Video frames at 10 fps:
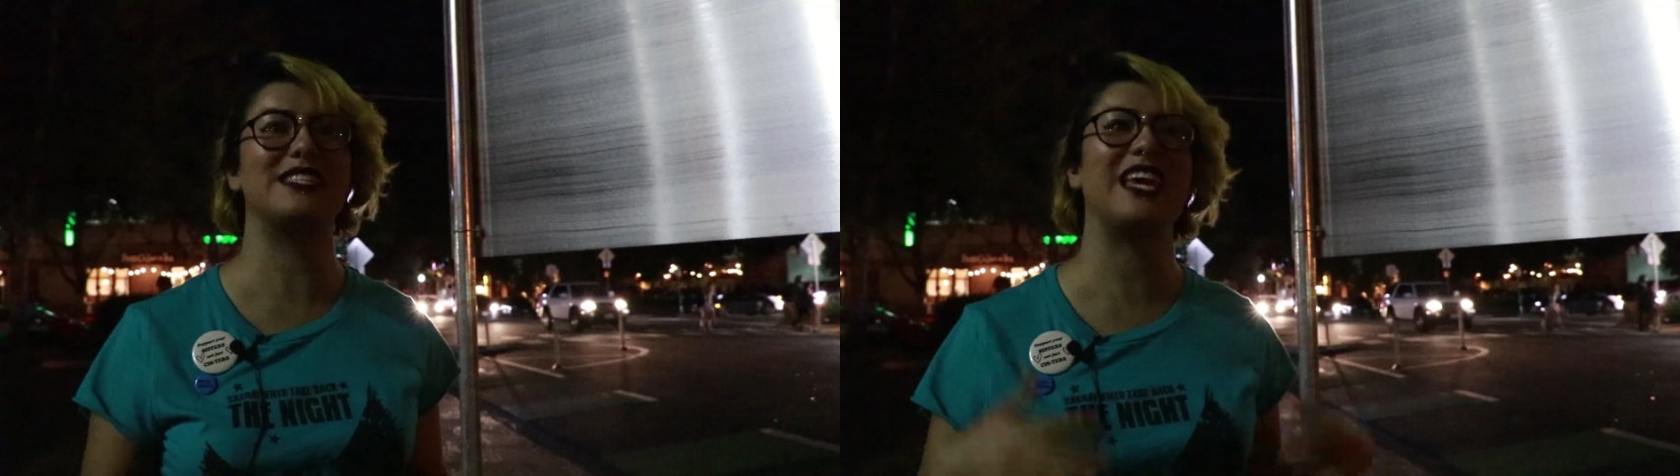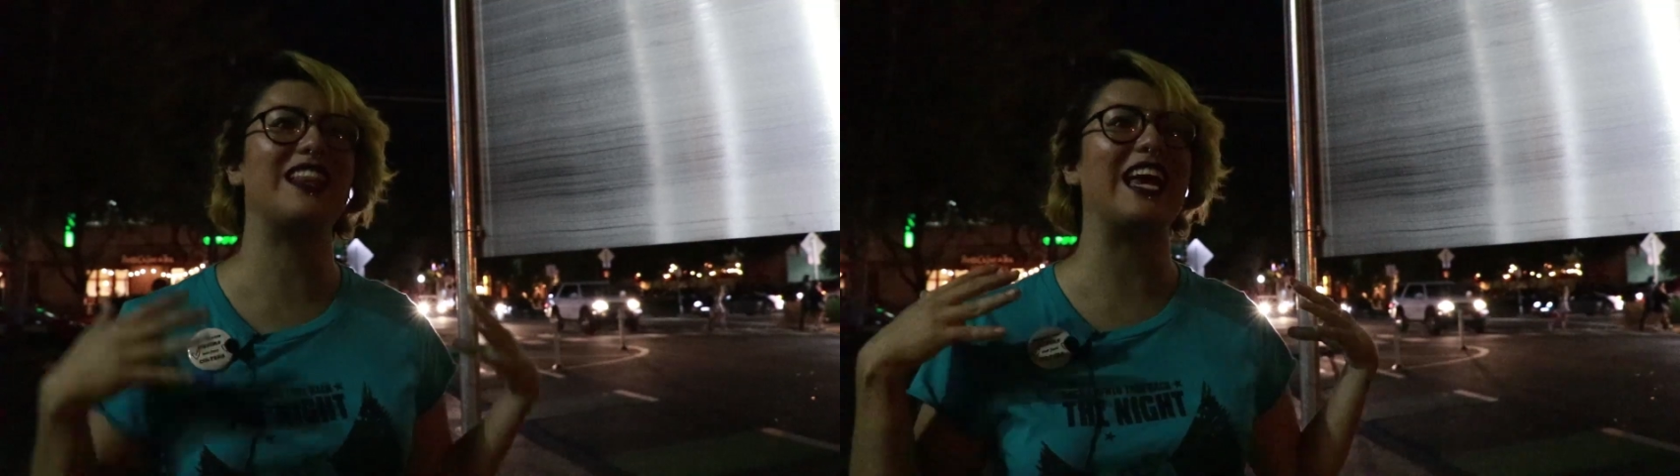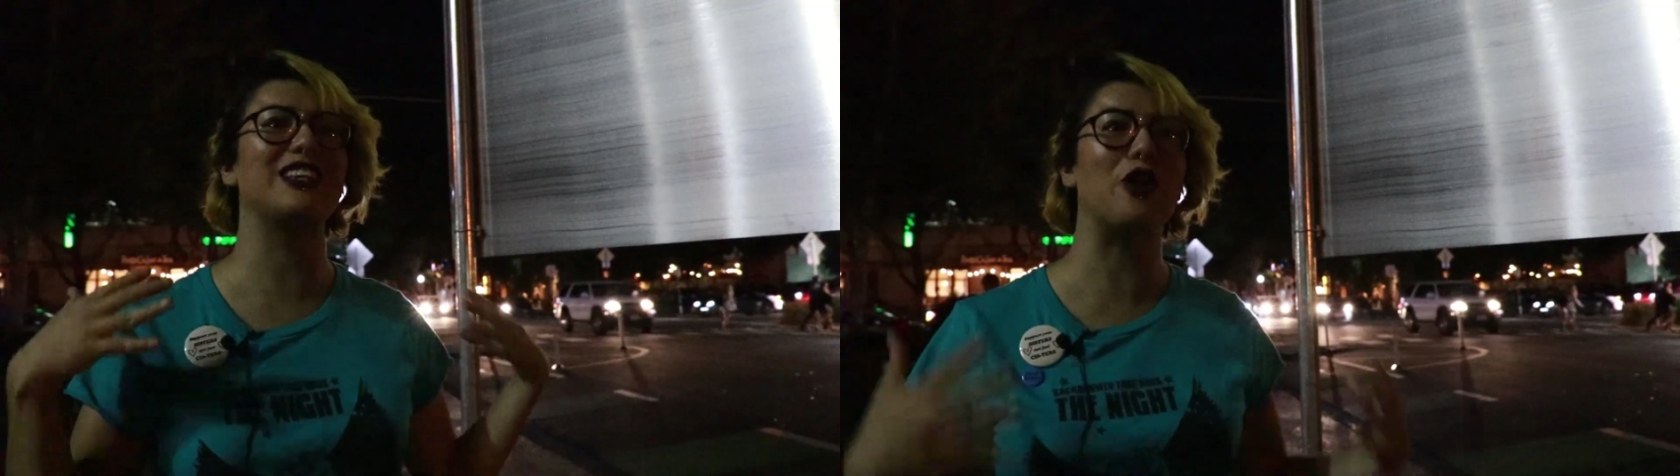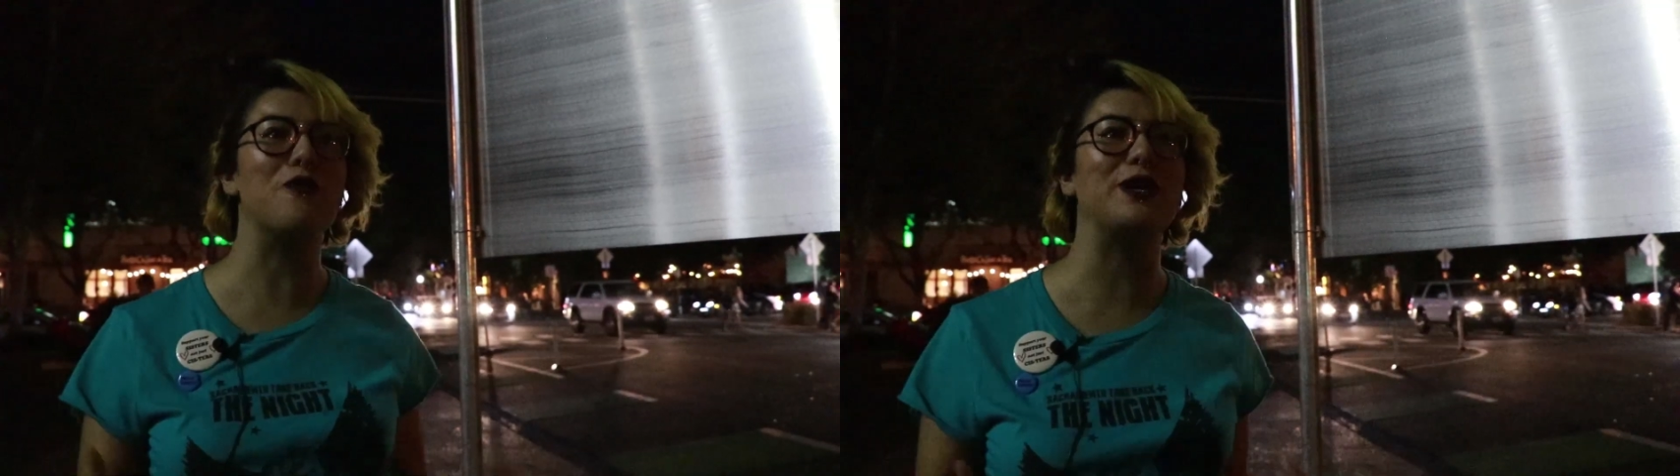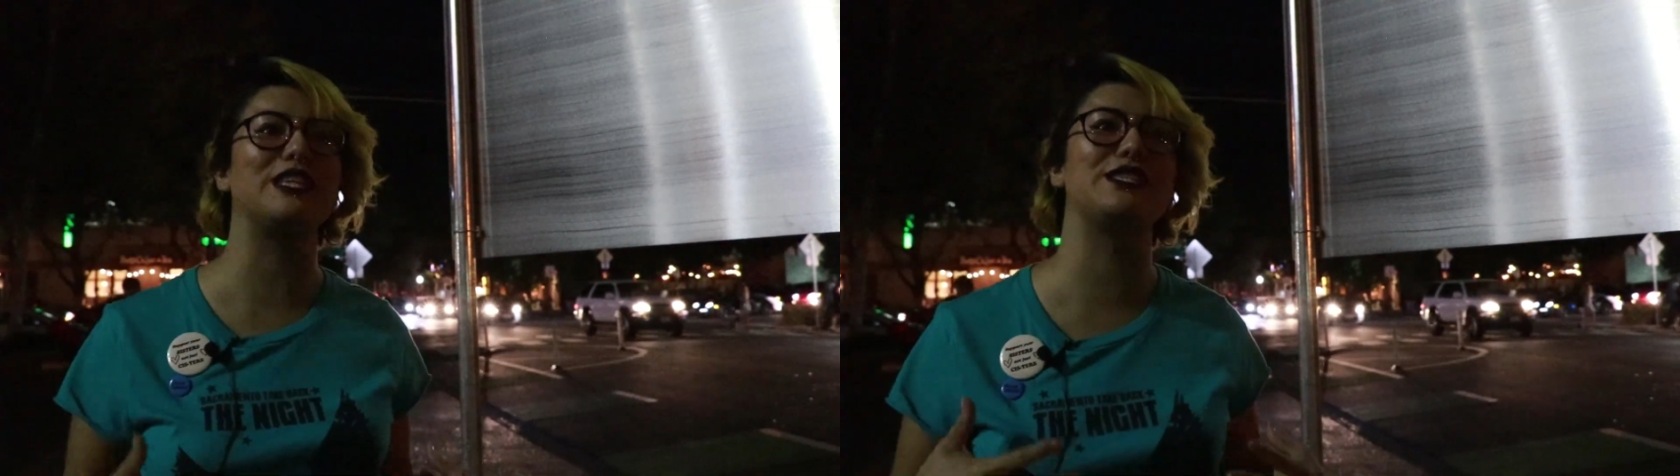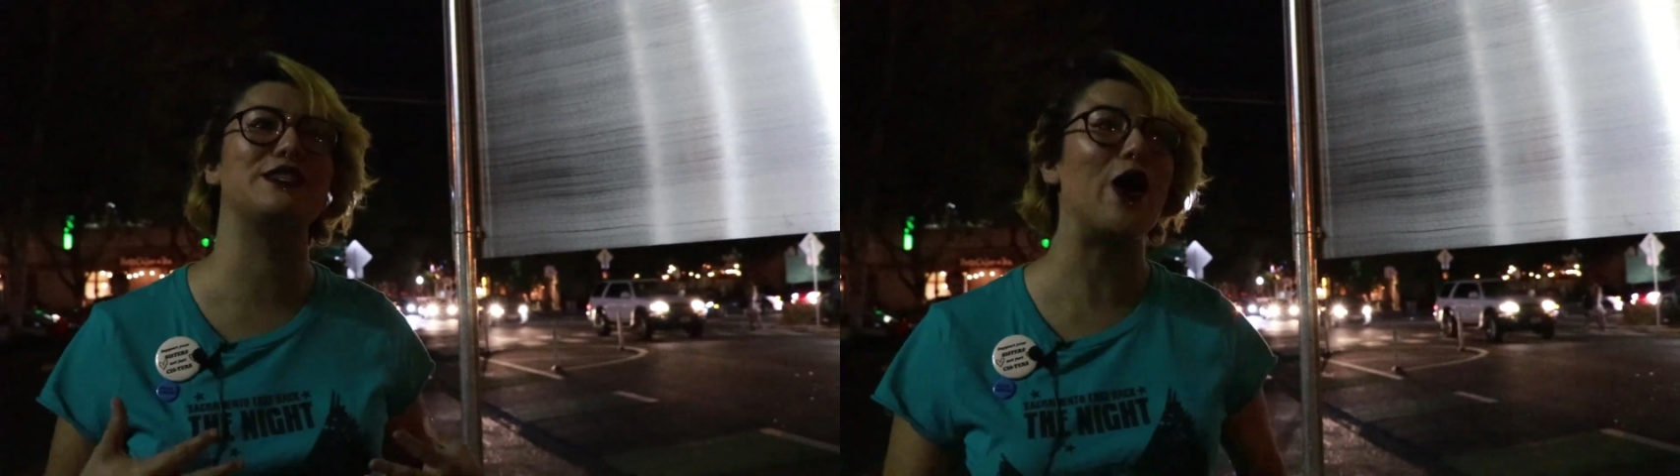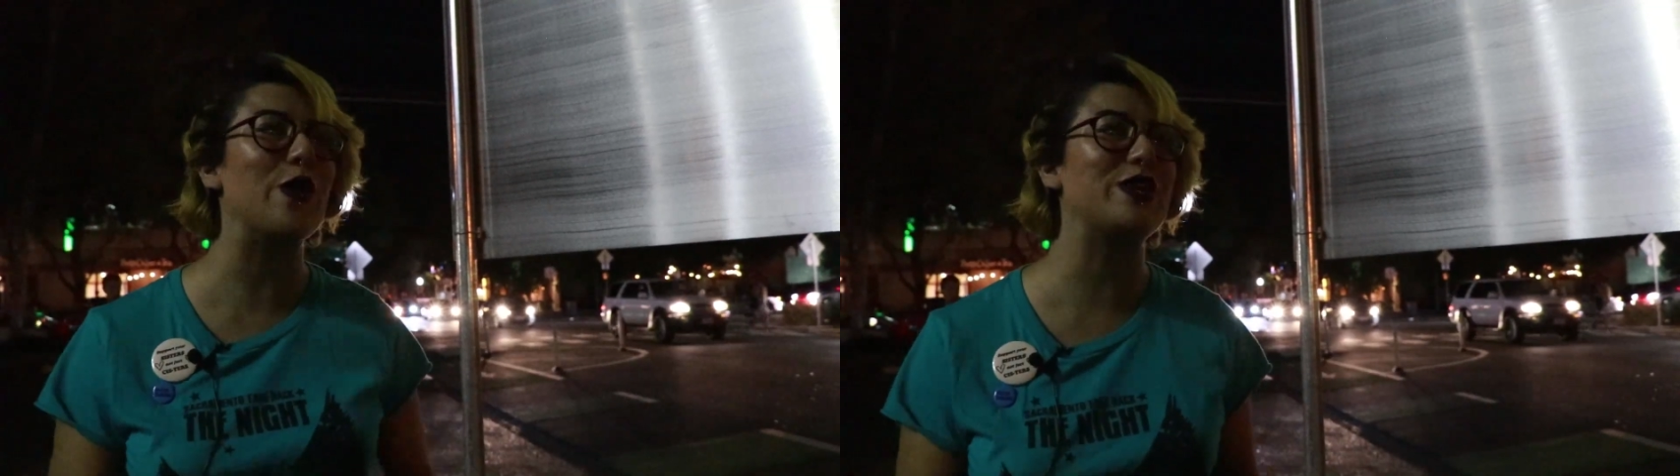say like no means no,